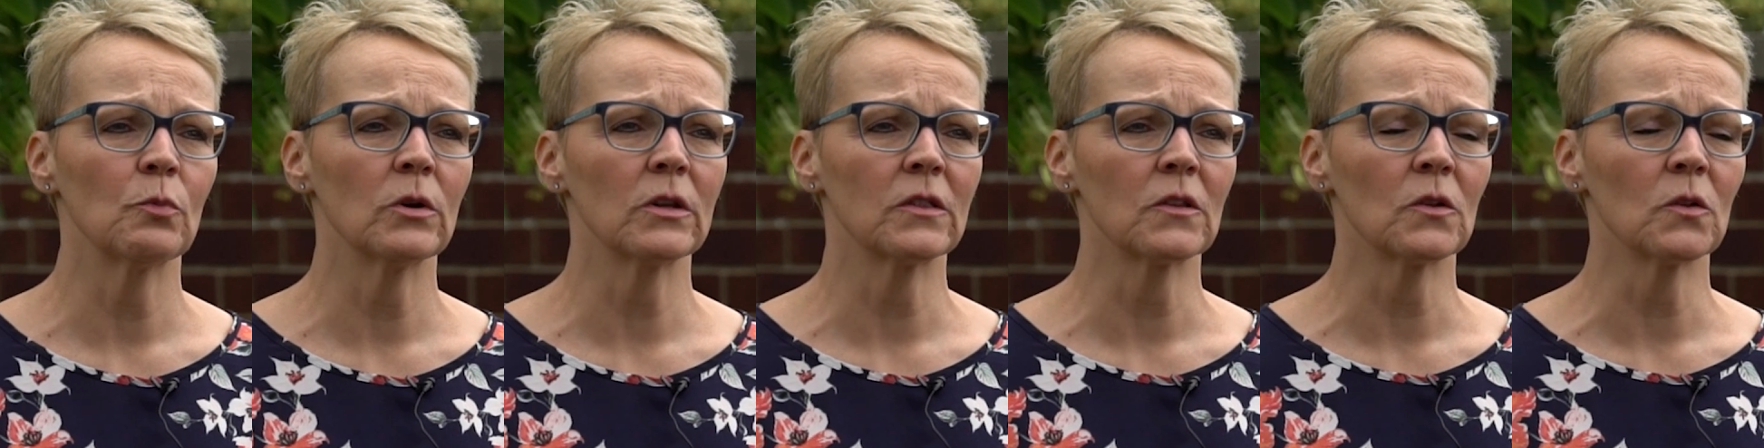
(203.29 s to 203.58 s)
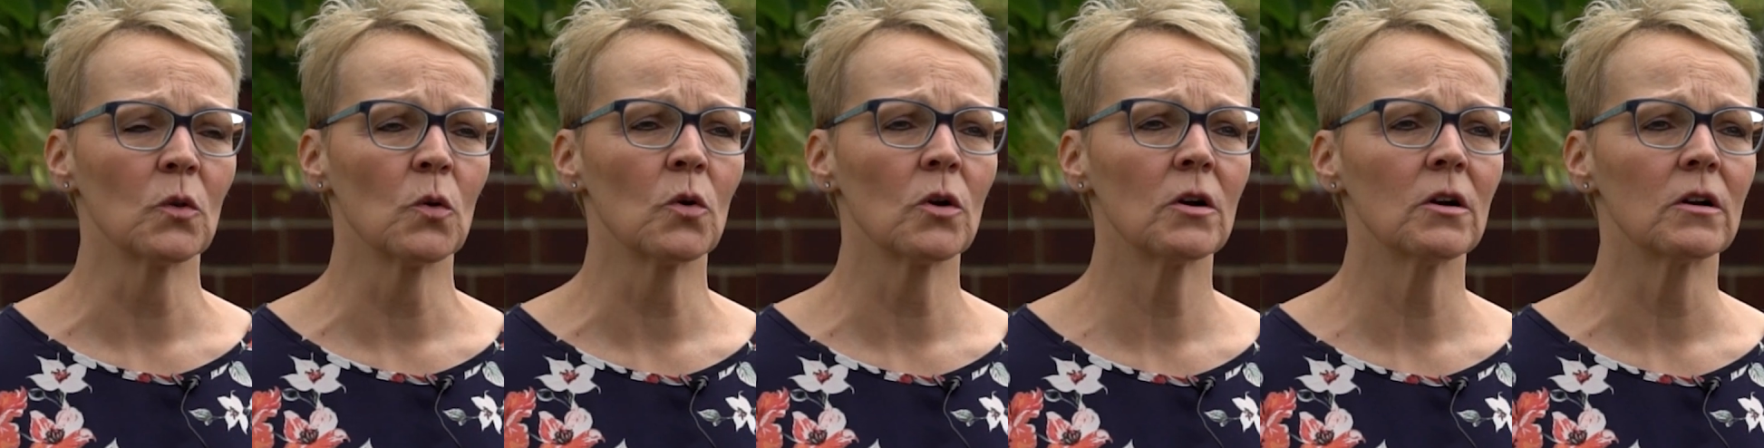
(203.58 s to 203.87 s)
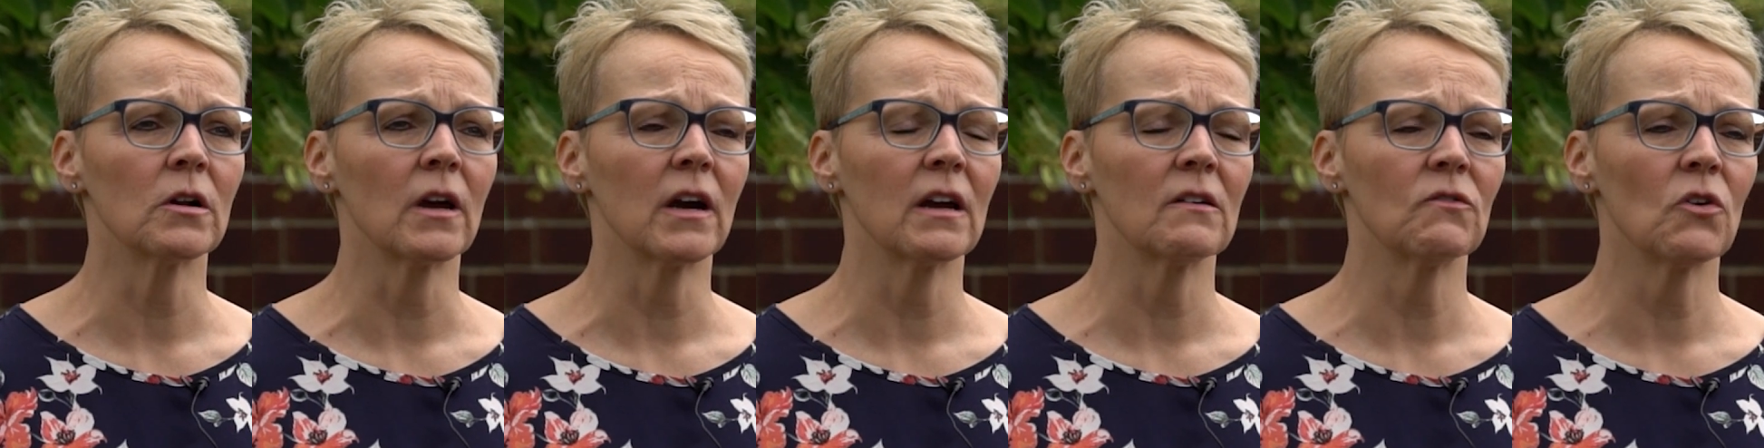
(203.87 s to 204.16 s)
with the
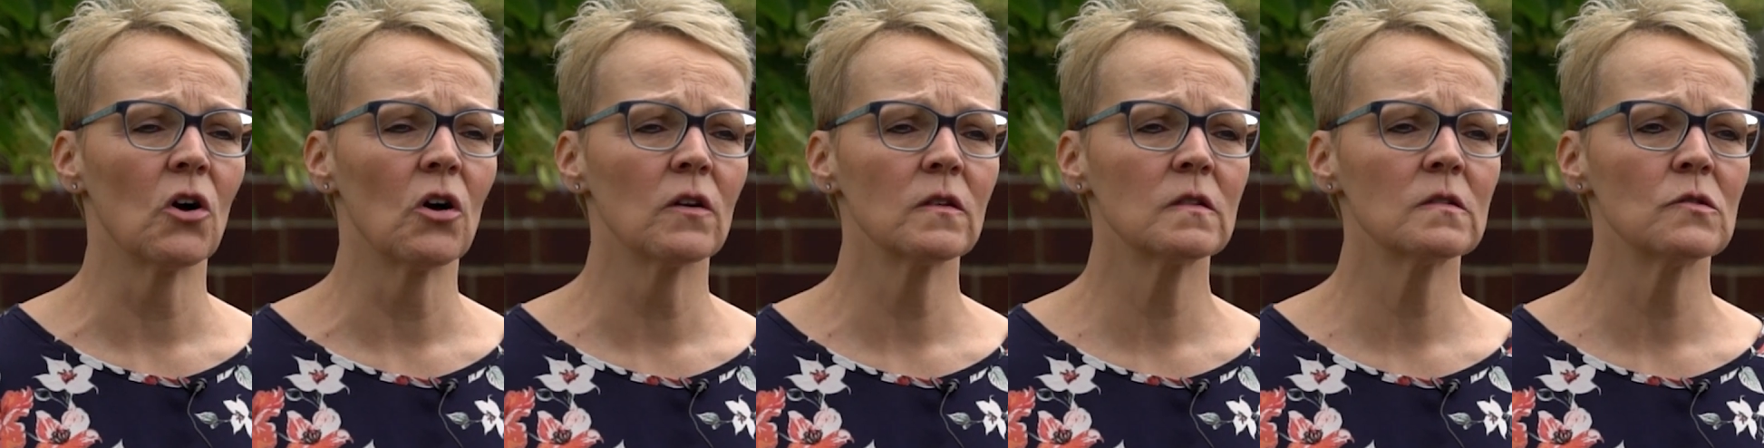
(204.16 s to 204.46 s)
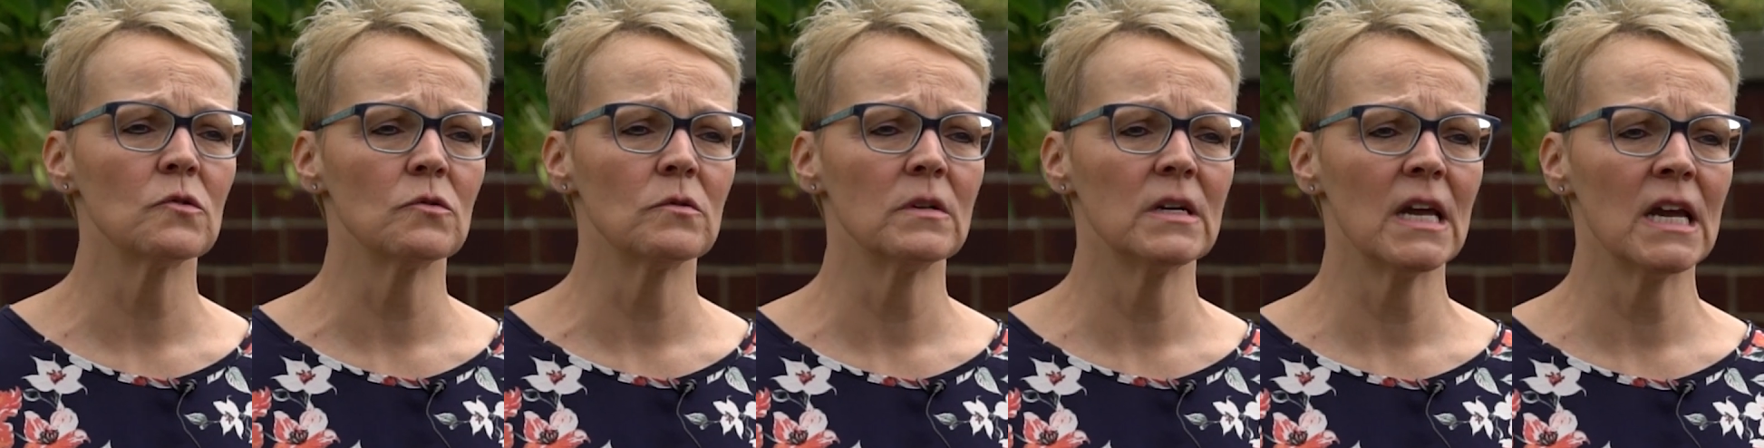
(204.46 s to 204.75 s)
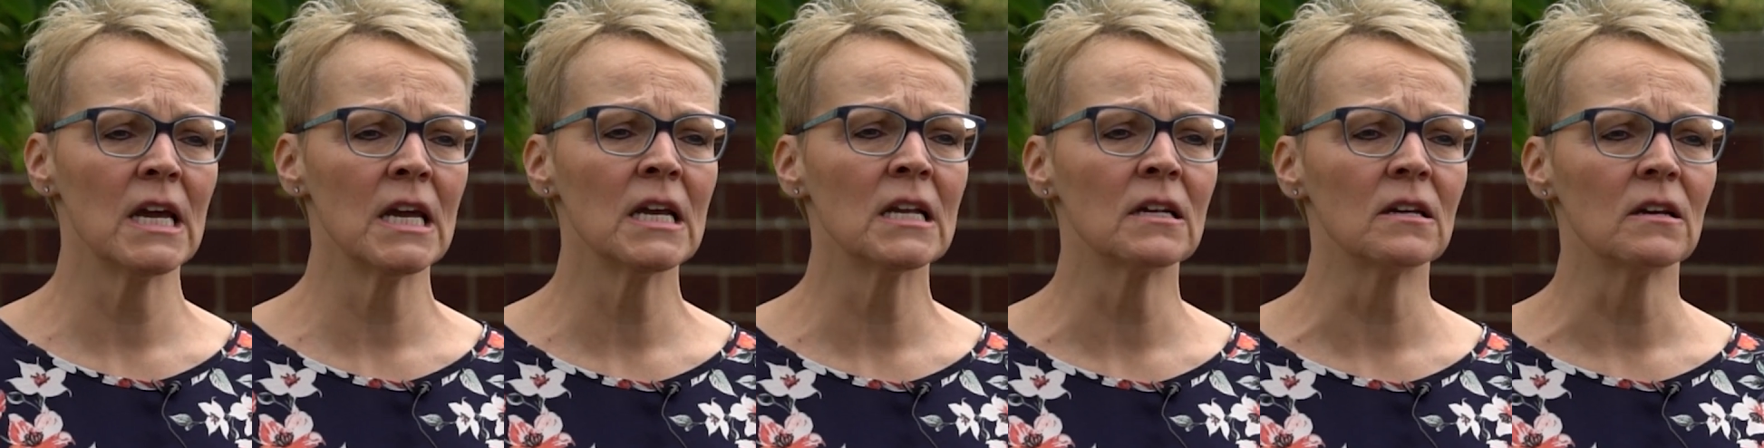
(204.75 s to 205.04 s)
Lord, I've also
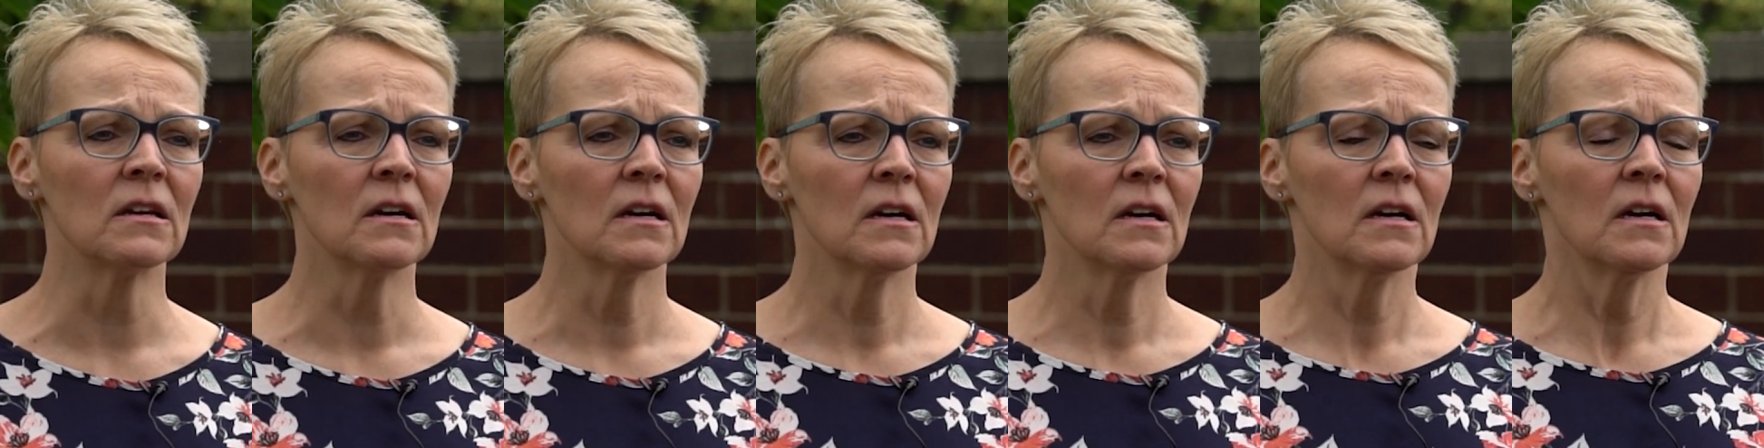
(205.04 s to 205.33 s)
gained